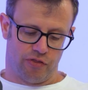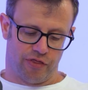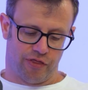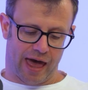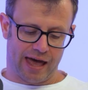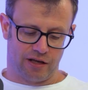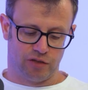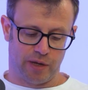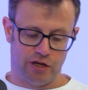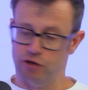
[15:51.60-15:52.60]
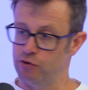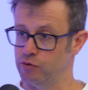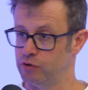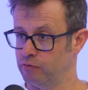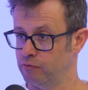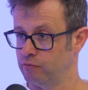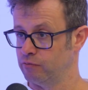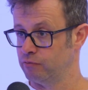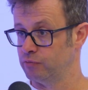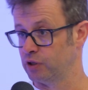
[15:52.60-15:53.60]
That has been used
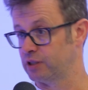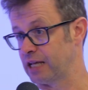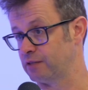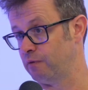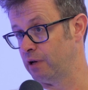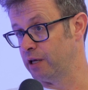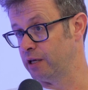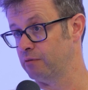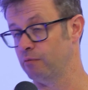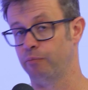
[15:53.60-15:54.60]
successfully